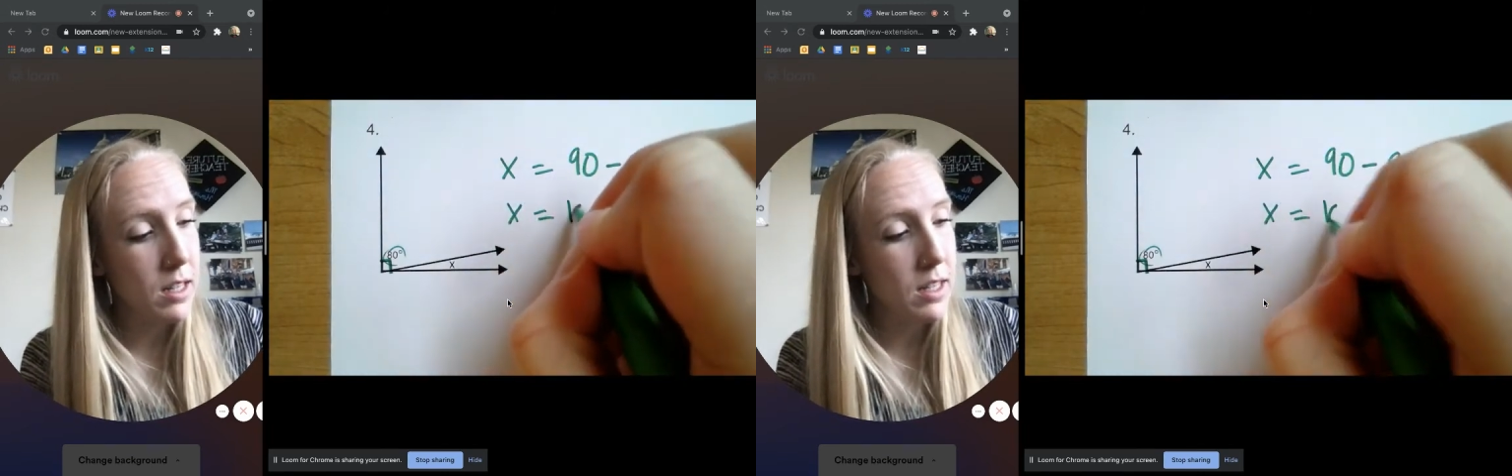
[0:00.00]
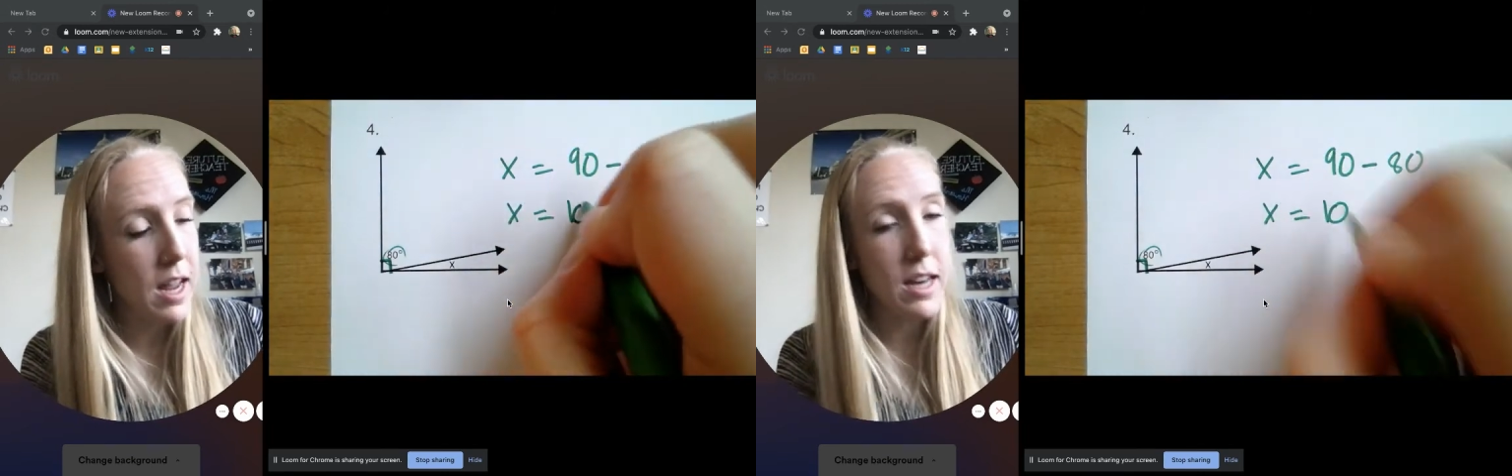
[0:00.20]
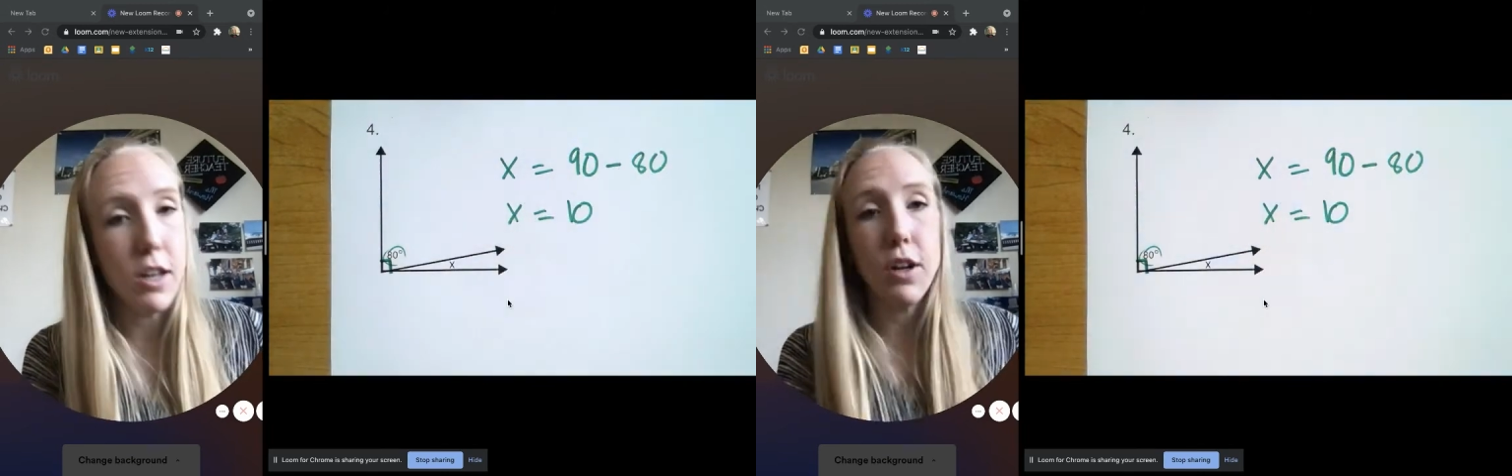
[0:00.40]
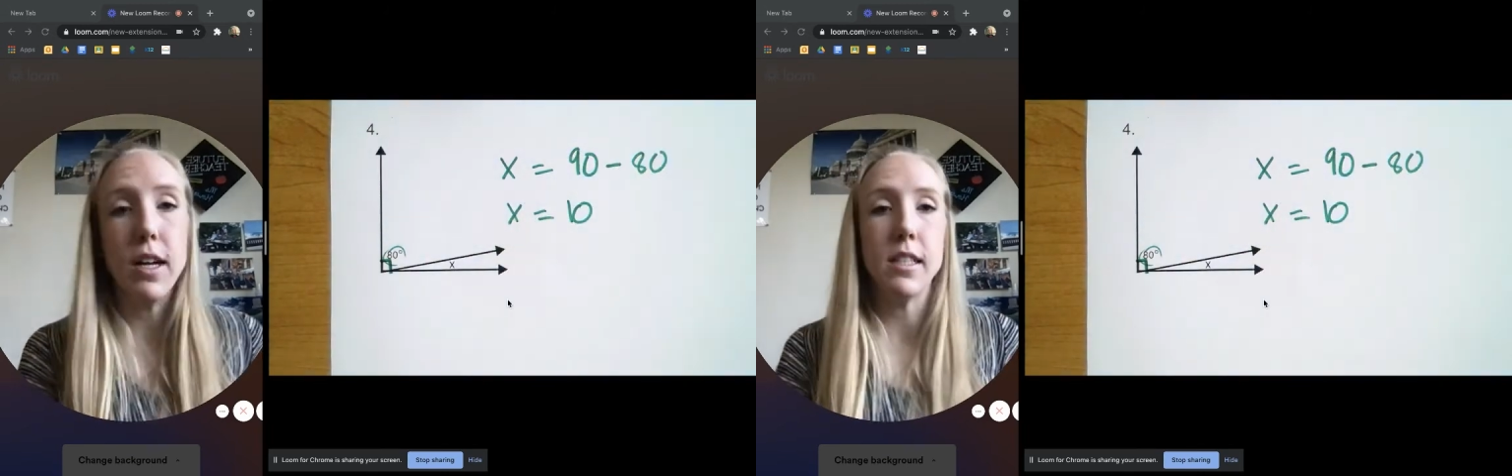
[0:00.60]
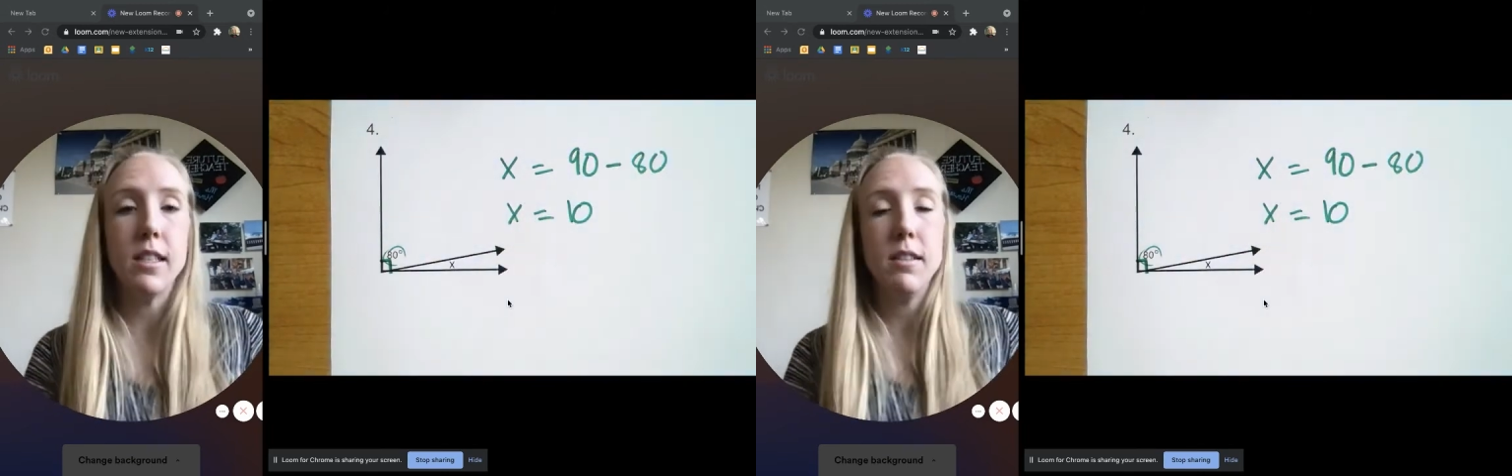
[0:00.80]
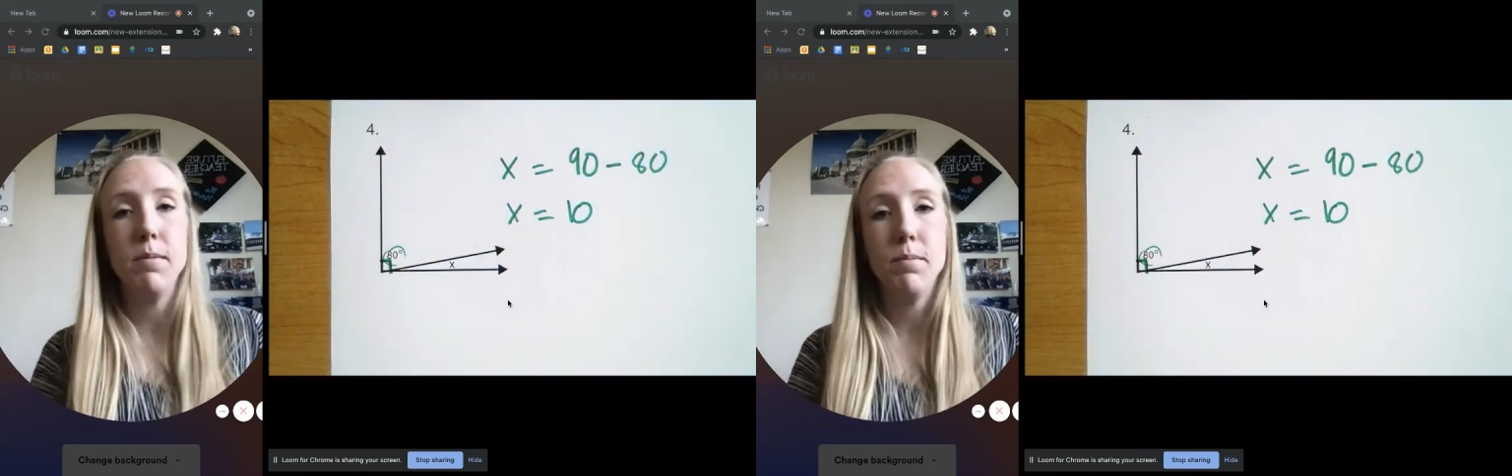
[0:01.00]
10 degrees.